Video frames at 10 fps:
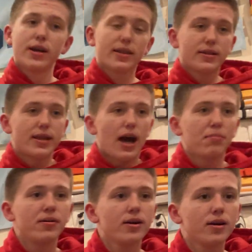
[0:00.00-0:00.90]
the tap.
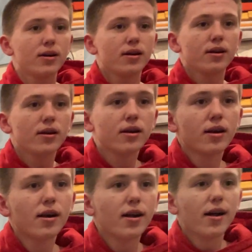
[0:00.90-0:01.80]

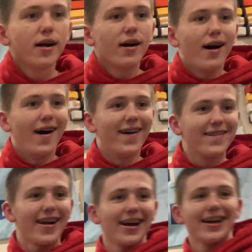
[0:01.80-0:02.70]
All right,